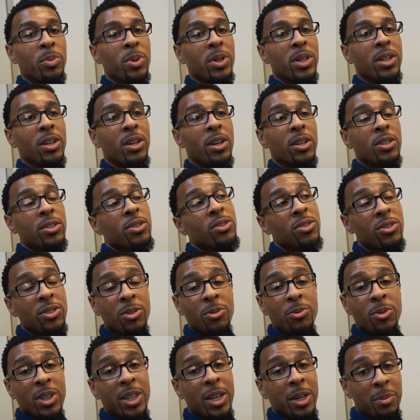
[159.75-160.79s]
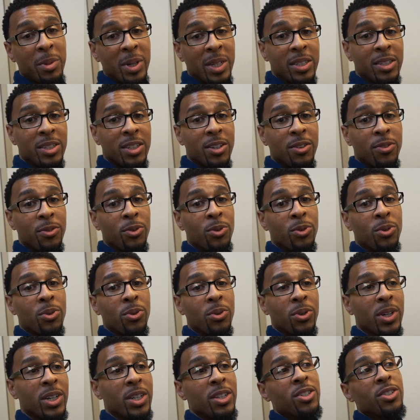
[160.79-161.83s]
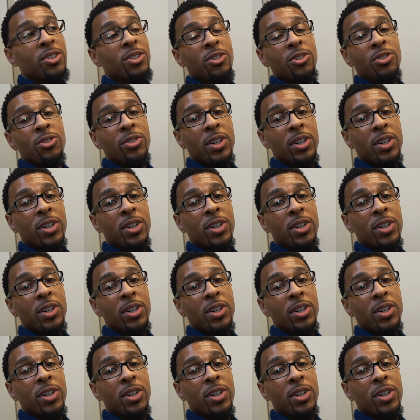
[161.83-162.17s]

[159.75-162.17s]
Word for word: but also someone like myself who isn't a